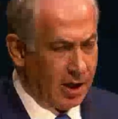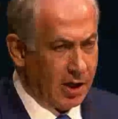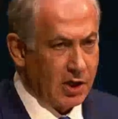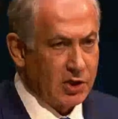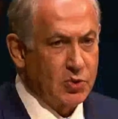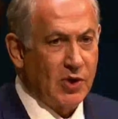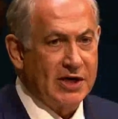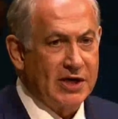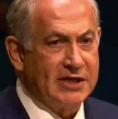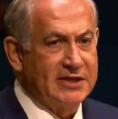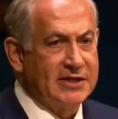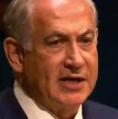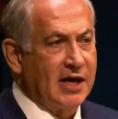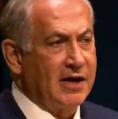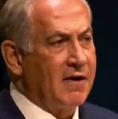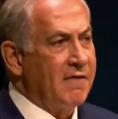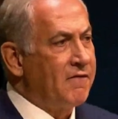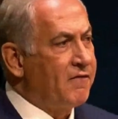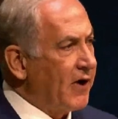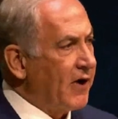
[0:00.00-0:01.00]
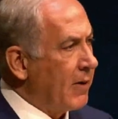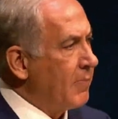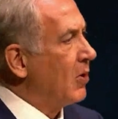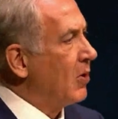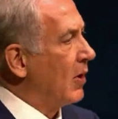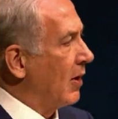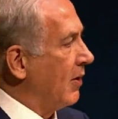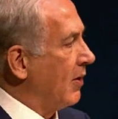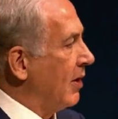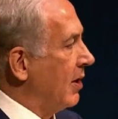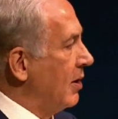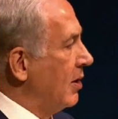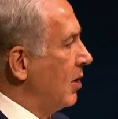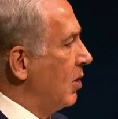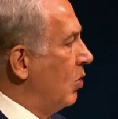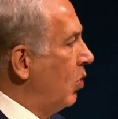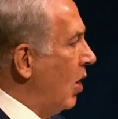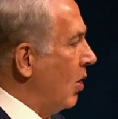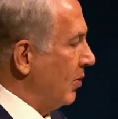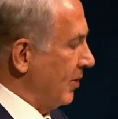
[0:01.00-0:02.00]
Here's what he said in February,
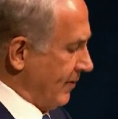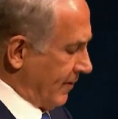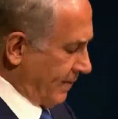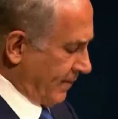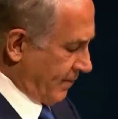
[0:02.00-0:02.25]
quote,